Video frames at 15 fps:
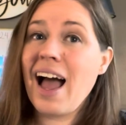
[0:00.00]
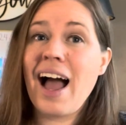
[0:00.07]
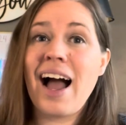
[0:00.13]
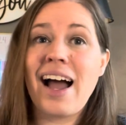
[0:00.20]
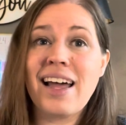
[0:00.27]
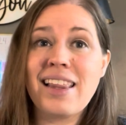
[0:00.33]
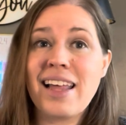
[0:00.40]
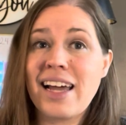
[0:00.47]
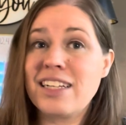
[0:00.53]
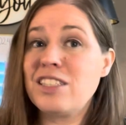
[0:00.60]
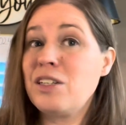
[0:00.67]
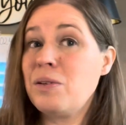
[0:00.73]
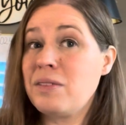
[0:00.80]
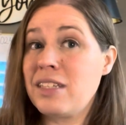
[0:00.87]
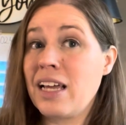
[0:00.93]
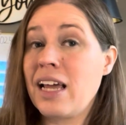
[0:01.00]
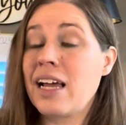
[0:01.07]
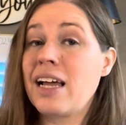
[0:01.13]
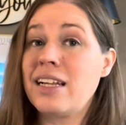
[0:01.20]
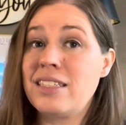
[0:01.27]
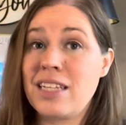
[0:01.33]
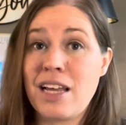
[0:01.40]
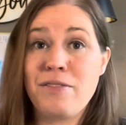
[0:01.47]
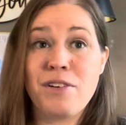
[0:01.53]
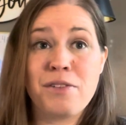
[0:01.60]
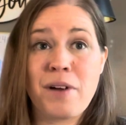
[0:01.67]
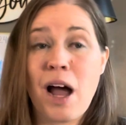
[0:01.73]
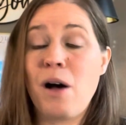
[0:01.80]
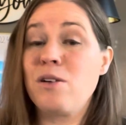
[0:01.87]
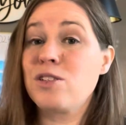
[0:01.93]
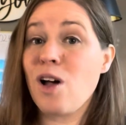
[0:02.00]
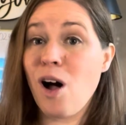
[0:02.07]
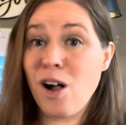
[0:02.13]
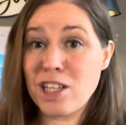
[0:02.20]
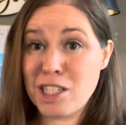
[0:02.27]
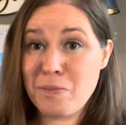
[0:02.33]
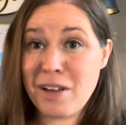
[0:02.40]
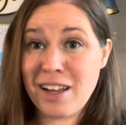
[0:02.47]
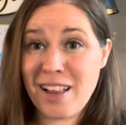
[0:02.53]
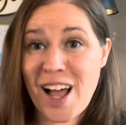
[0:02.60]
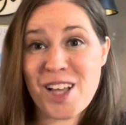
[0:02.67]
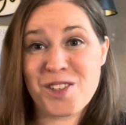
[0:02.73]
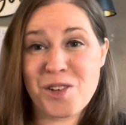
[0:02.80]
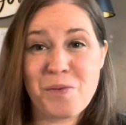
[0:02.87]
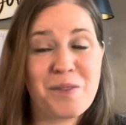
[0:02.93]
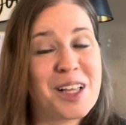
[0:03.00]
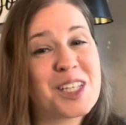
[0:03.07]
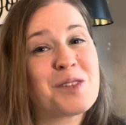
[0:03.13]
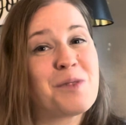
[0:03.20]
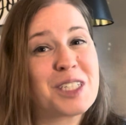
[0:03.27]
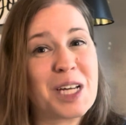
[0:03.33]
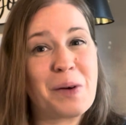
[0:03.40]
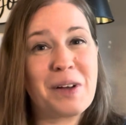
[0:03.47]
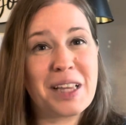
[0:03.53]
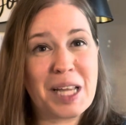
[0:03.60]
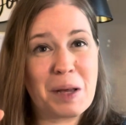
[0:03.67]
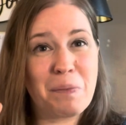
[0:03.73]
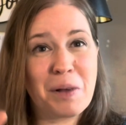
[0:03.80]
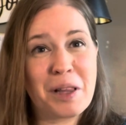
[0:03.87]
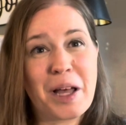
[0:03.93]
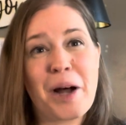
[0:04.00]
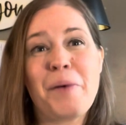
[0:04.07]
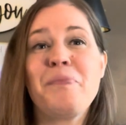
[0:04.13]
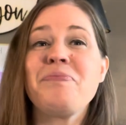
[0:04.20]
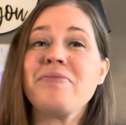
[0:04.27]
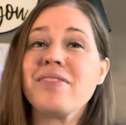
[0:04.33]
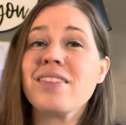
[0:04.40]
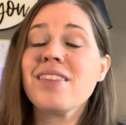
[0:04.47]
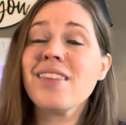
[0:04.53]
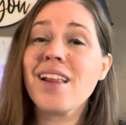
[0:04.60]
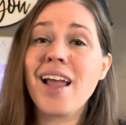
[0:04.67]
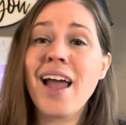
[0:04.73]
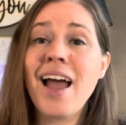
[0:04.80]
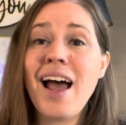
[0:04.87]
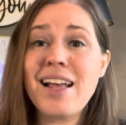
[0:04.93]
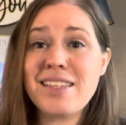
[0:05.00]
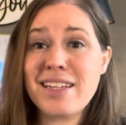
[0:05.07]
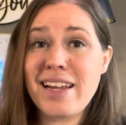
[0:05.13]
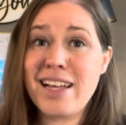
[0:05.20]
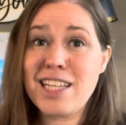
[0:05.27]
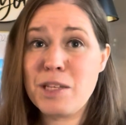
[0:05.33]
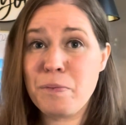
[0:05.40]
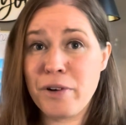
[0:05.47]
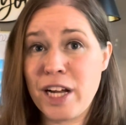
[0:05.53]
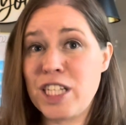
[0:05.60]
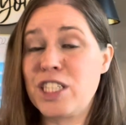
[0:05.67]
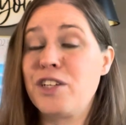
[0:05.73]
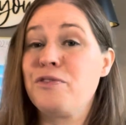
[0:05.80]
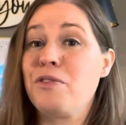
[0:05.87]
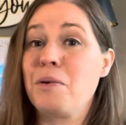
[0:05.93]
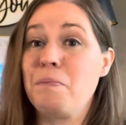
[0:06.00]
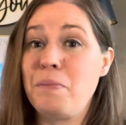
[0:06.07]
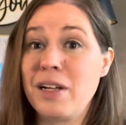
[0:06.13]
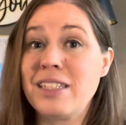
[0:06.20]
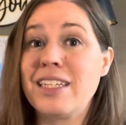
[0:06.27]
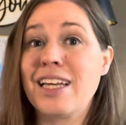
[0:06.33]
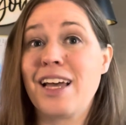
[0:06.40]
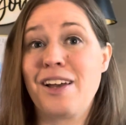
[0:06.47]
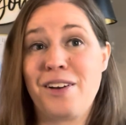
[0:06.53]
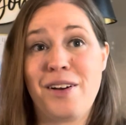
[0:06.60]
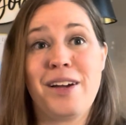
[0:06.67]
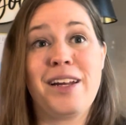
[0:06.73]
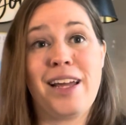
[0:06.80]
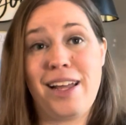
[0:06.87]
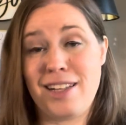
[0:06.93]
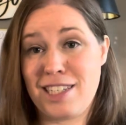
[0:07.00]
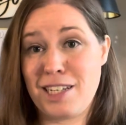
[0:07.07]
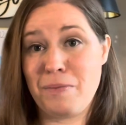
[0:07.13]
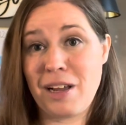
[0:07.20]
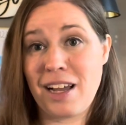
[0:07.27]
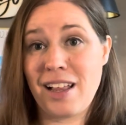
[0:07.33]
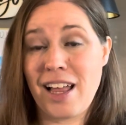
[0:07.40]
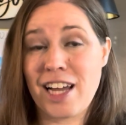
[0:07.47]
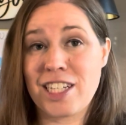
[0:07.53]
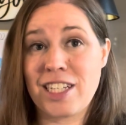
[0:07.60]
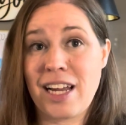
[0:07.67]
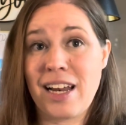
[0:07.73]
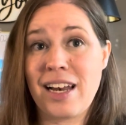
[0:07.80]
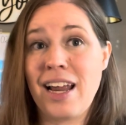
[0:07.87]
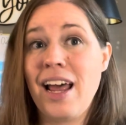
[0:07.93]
I liked using David Rao's Ultimate Classroom List, which I will link below, as an inspiration for building a good instrument collection.